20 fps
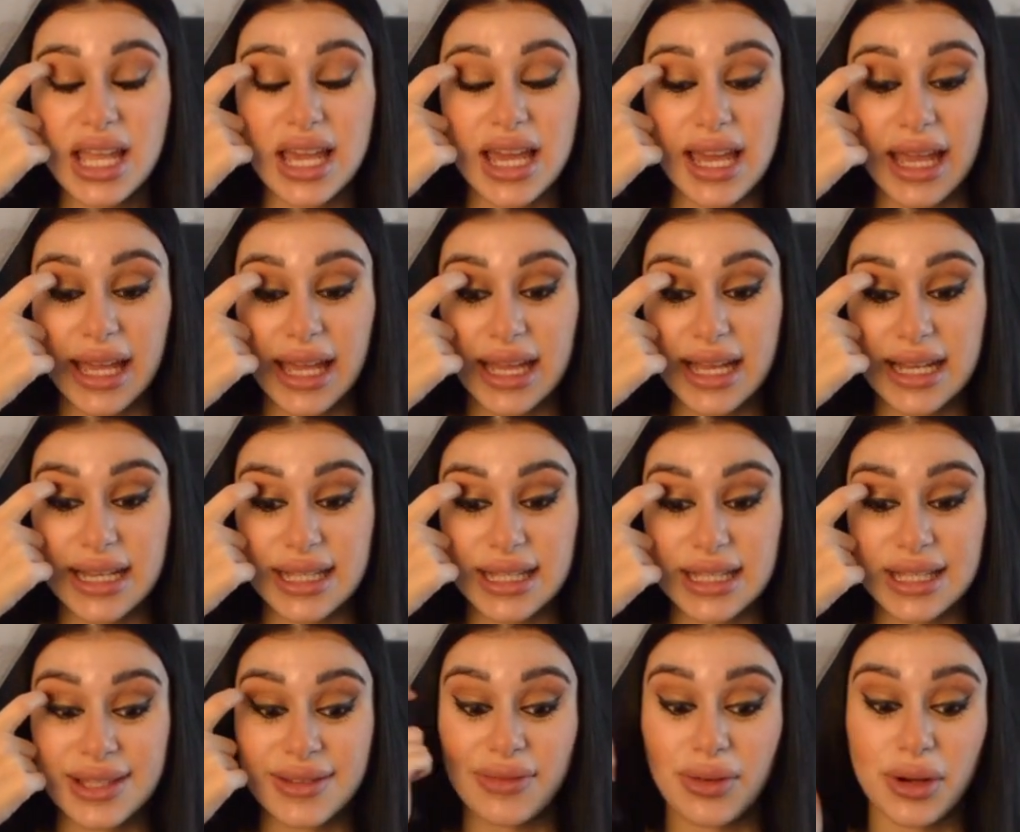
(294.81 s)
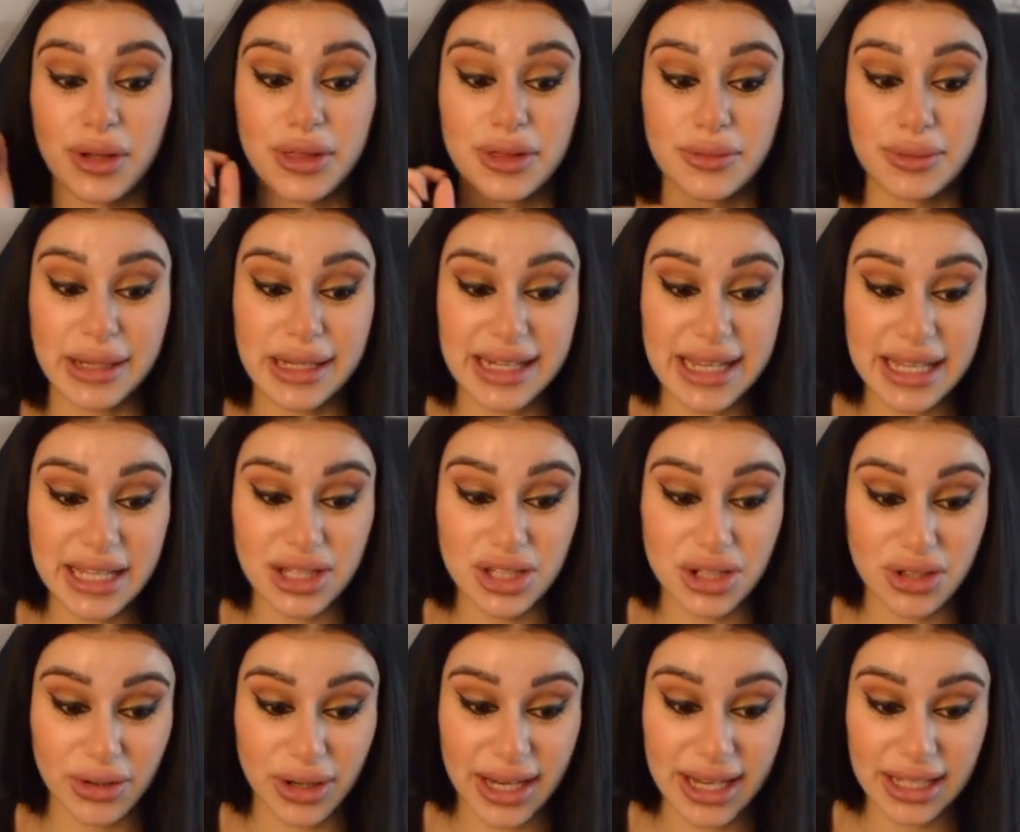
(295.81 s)
is for 3 days
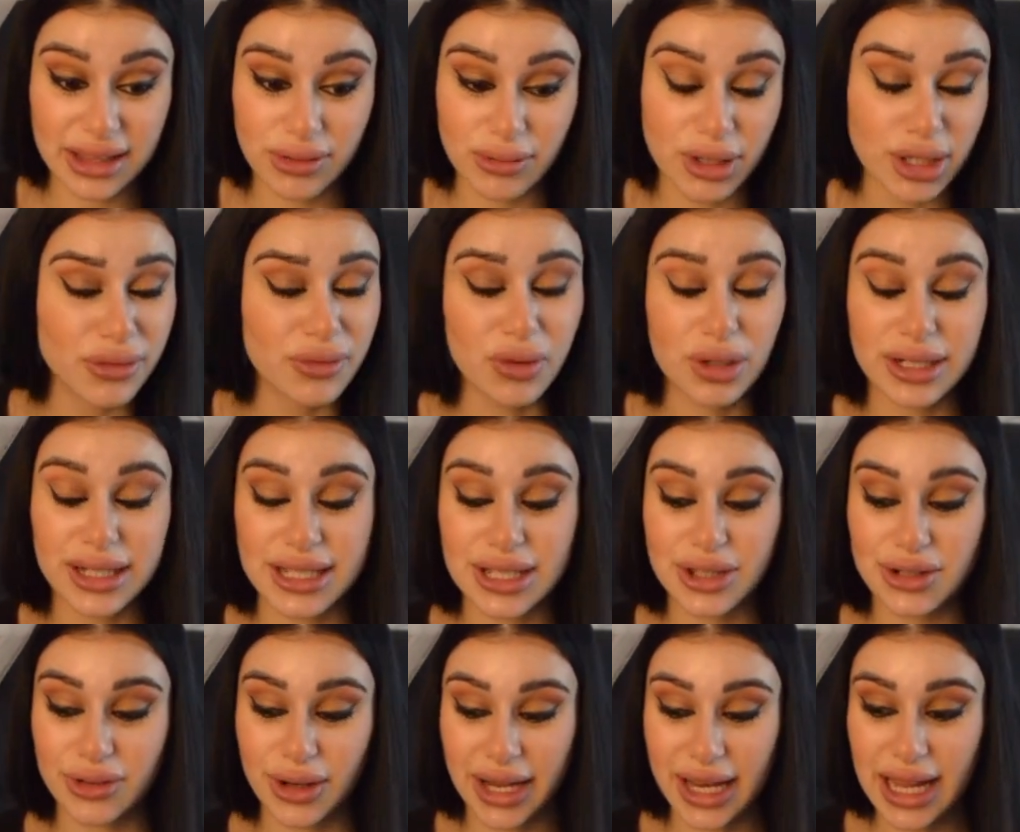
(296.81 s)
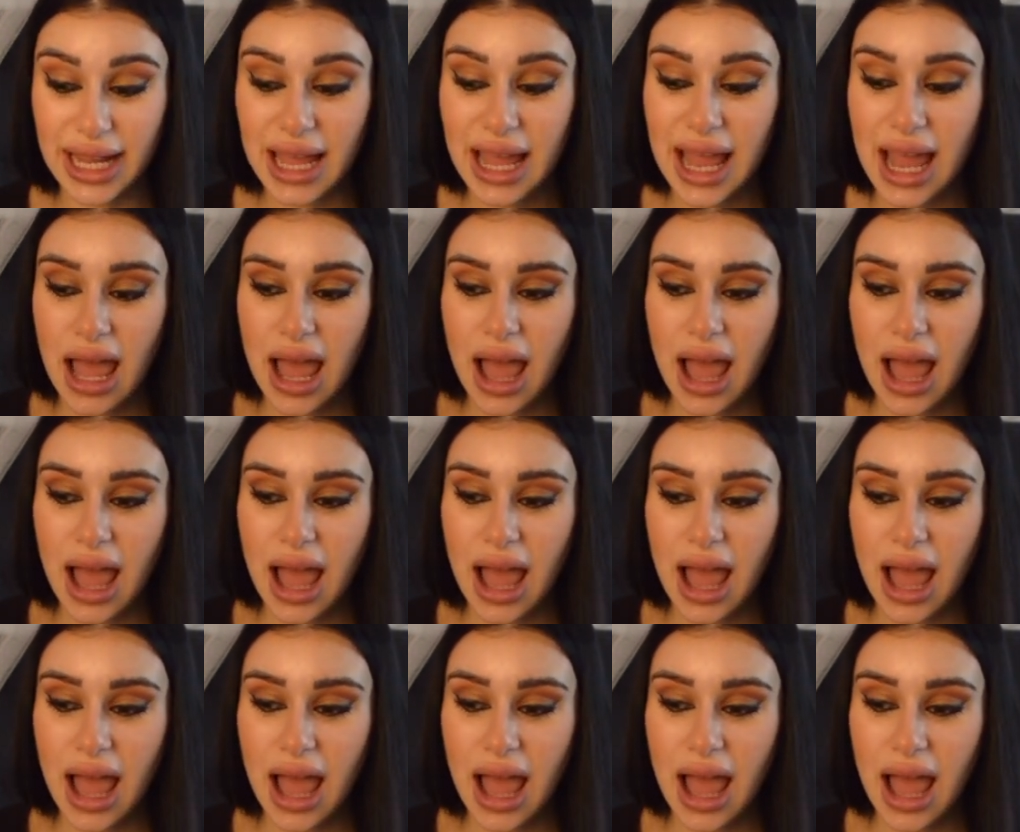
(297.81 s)
straight, 3 to 4 days straight,